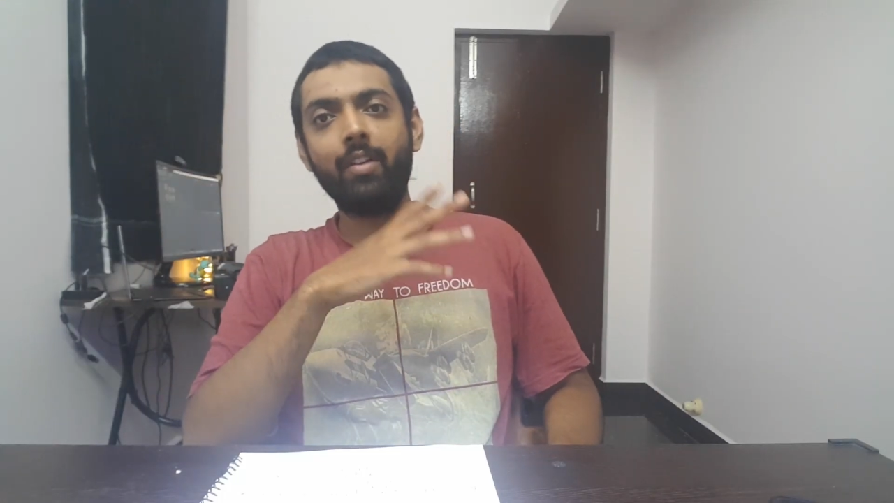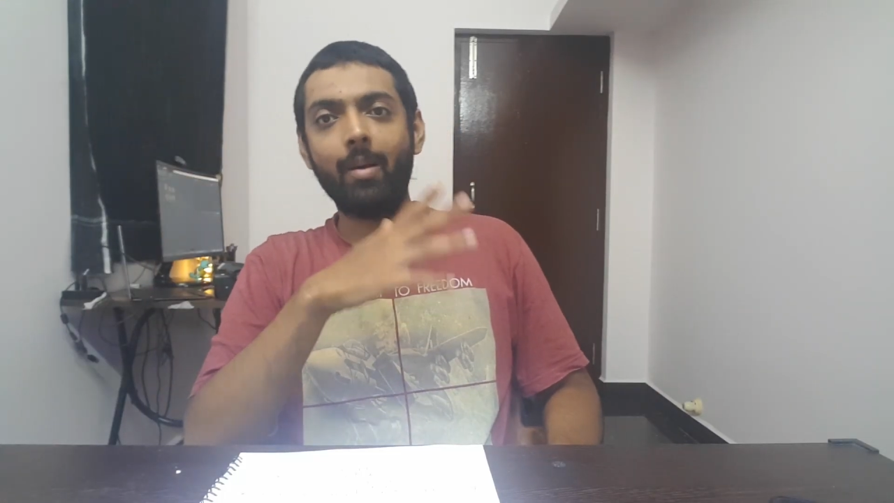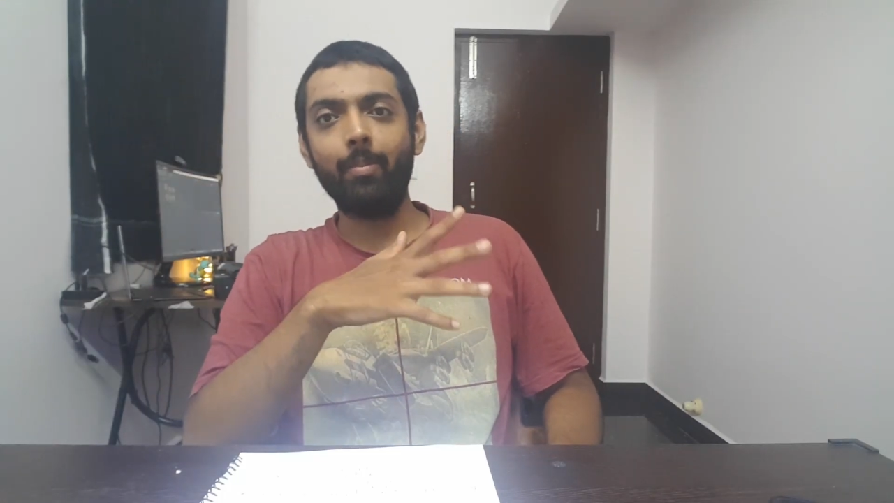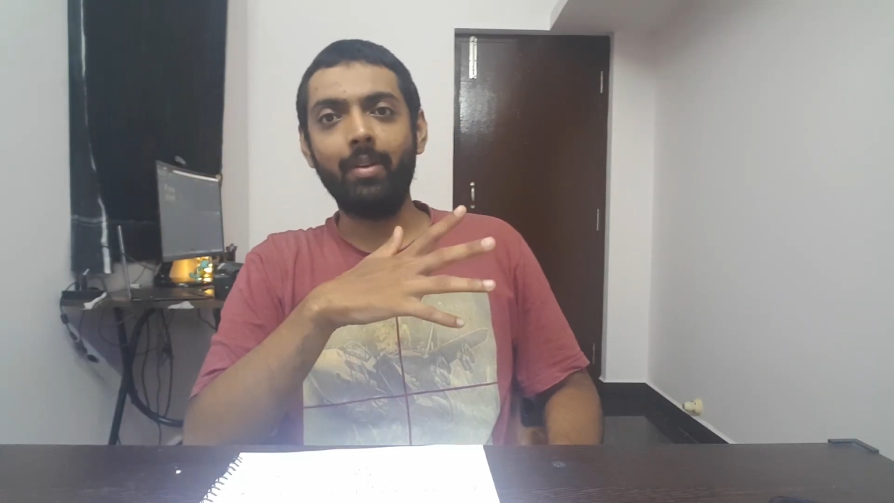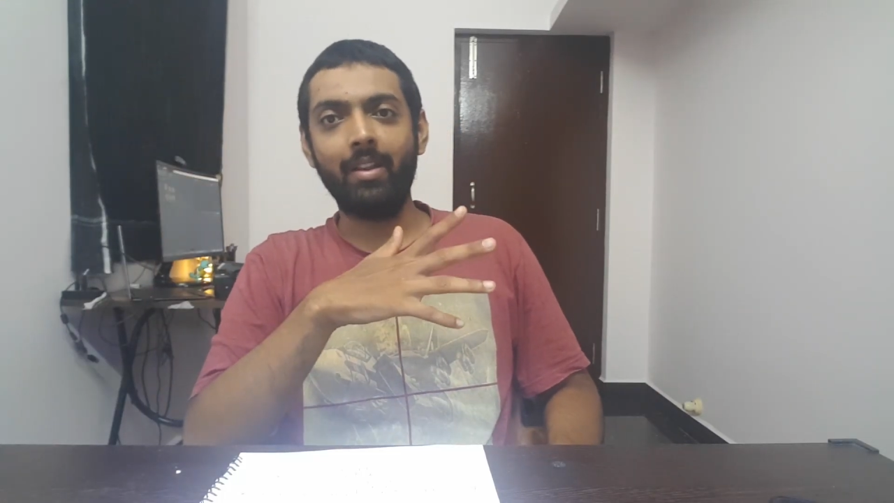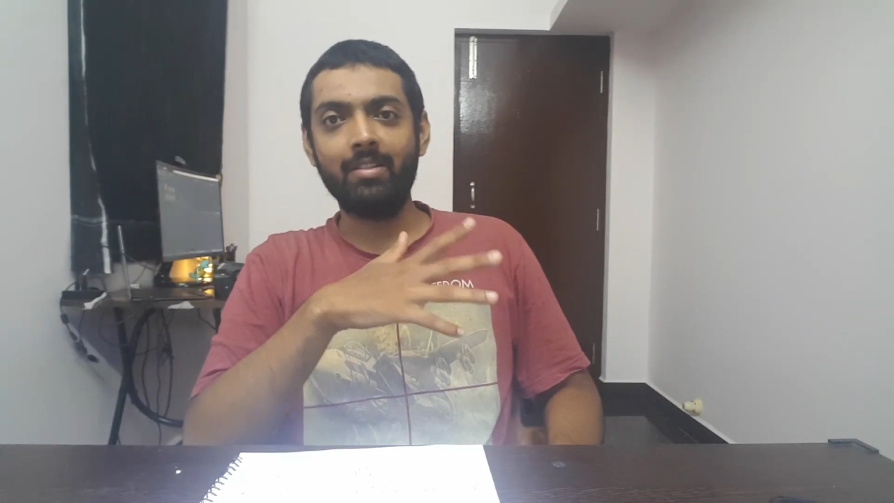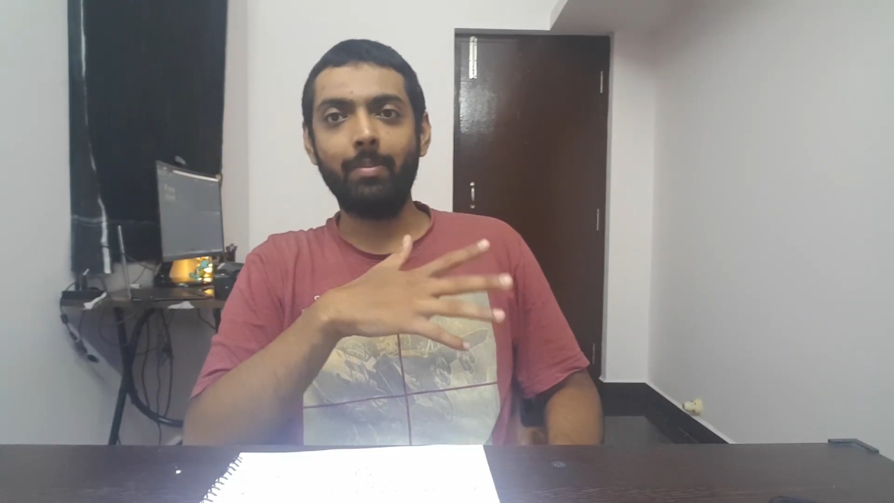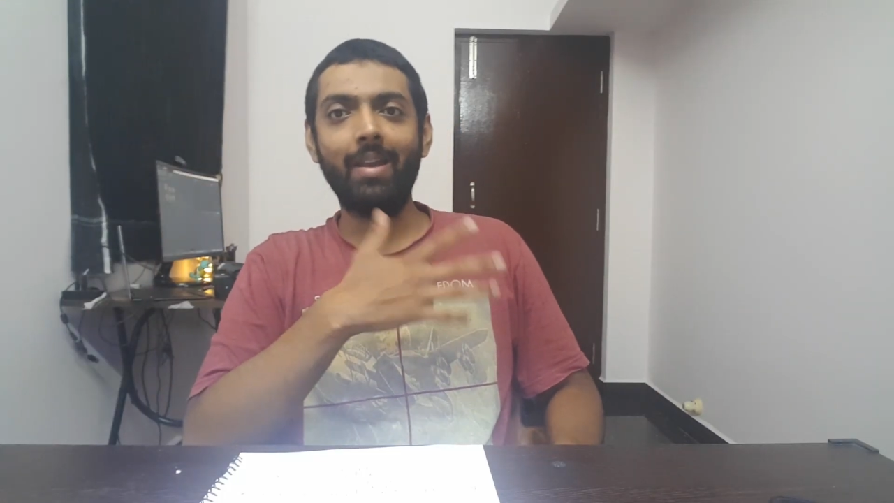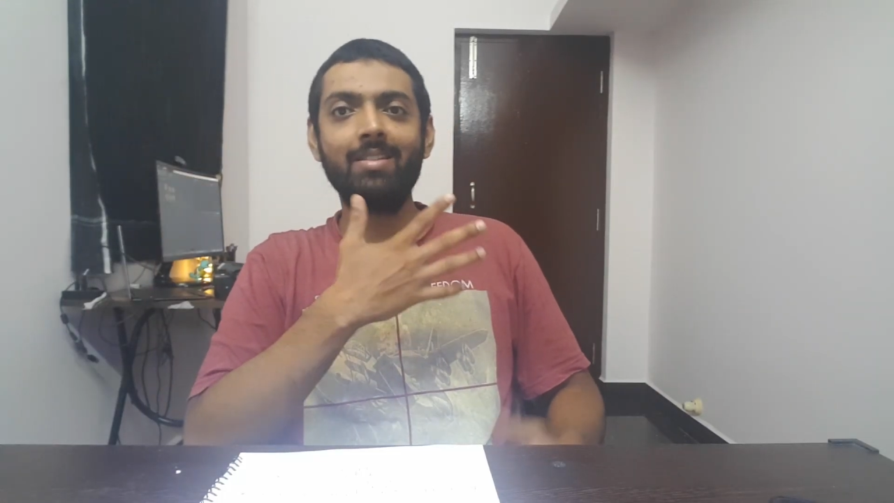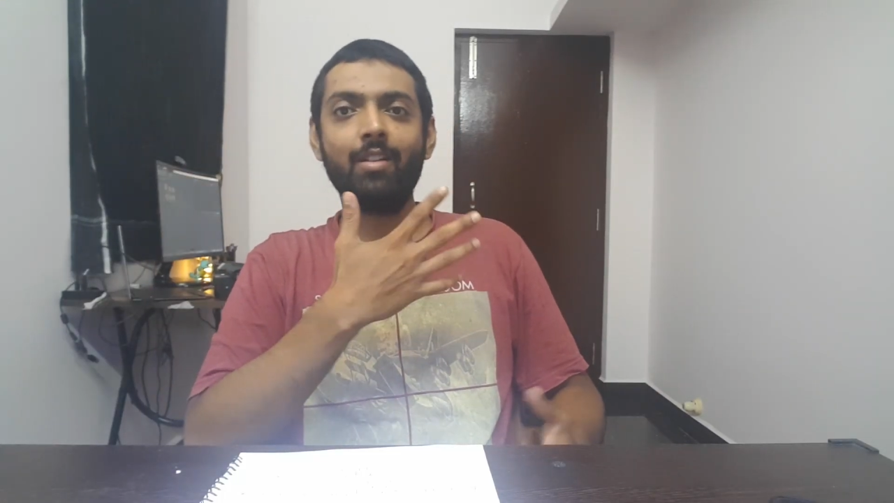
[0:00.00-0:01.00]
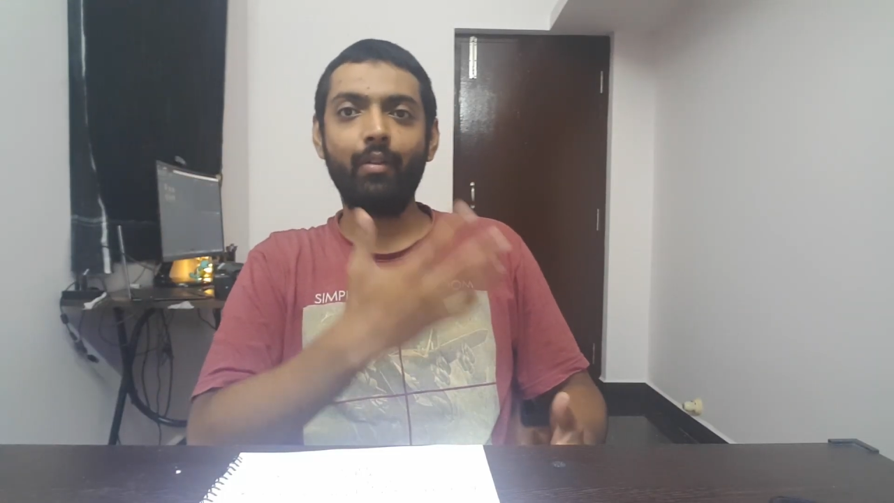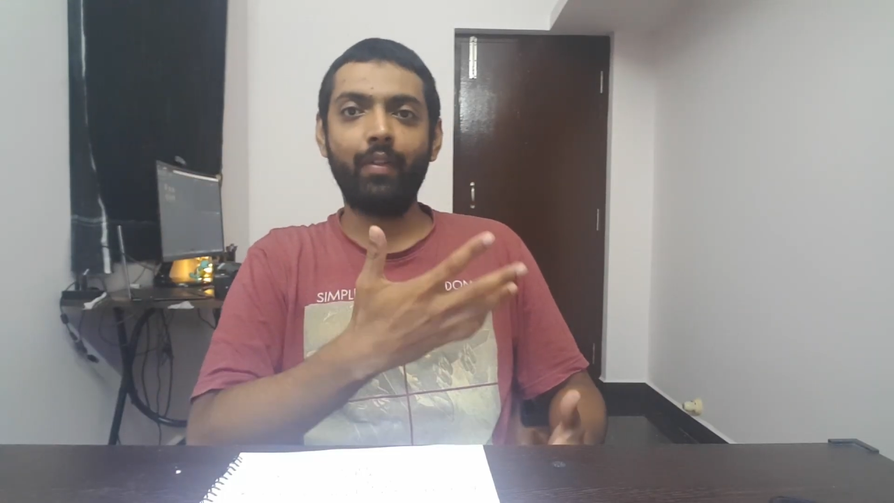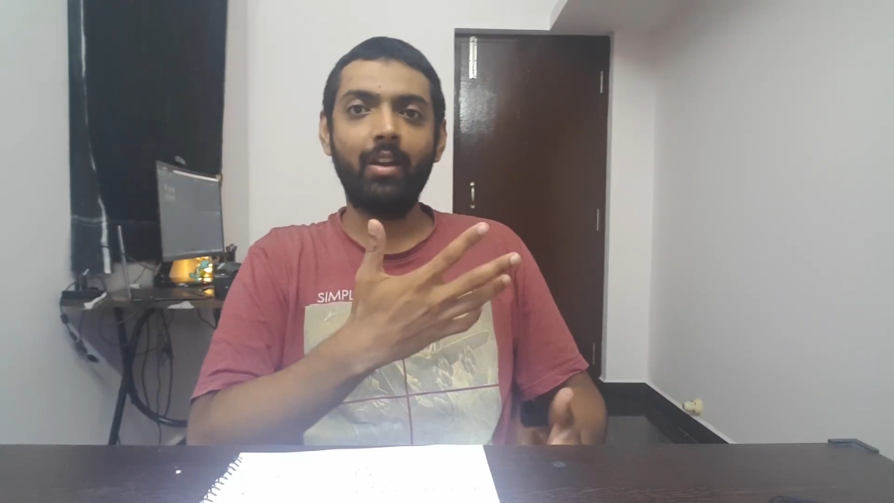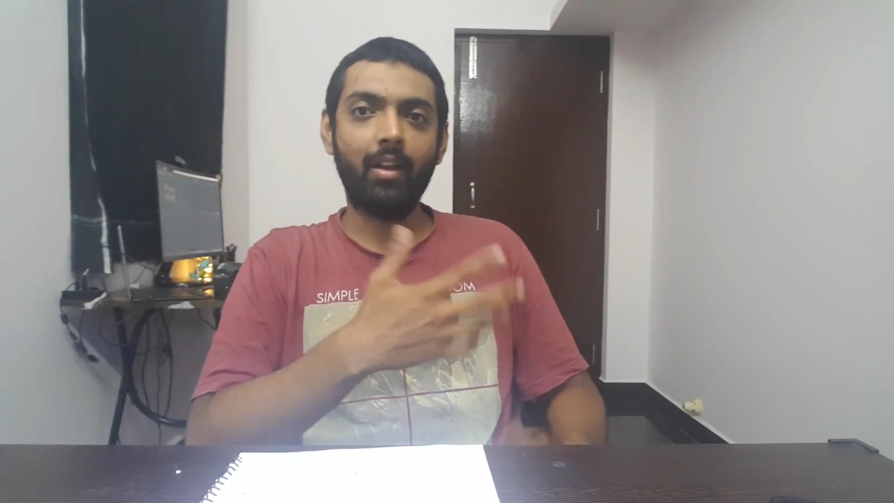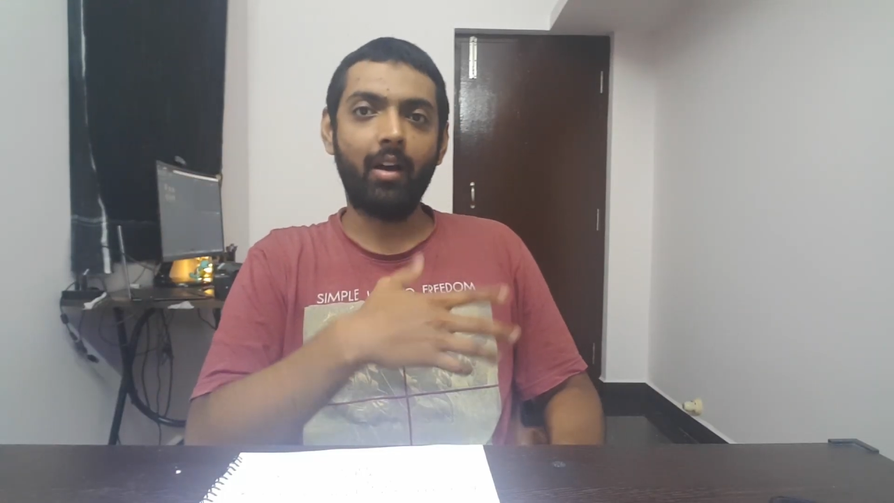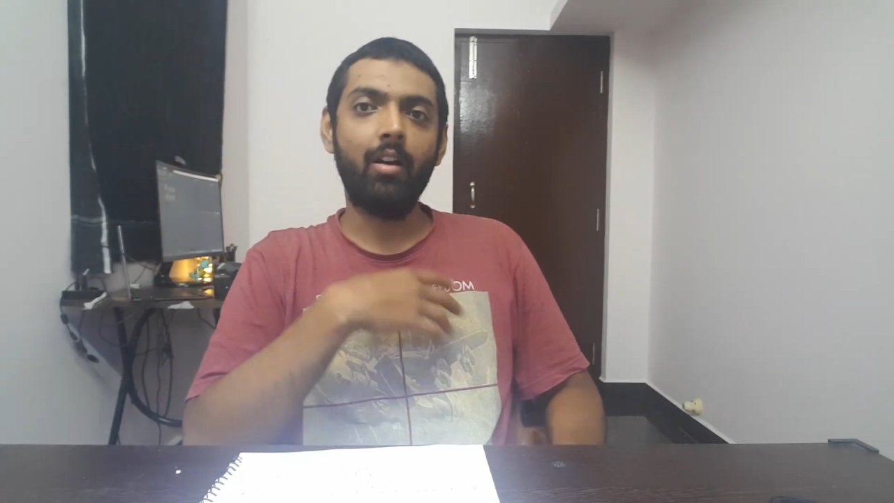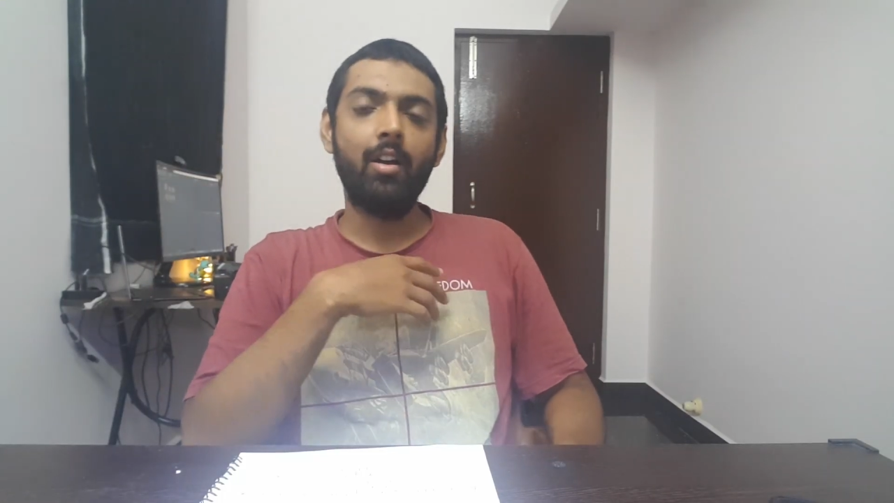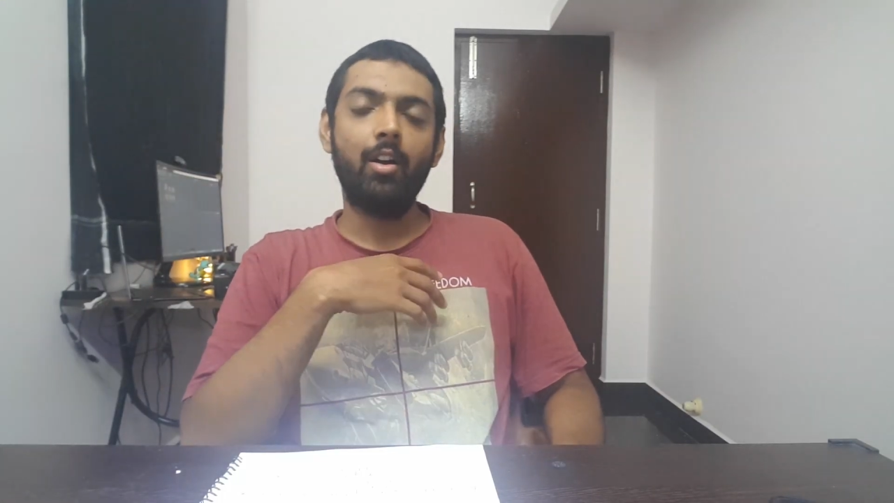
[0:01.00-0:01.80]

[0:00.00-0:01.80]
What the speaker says: companies based out of India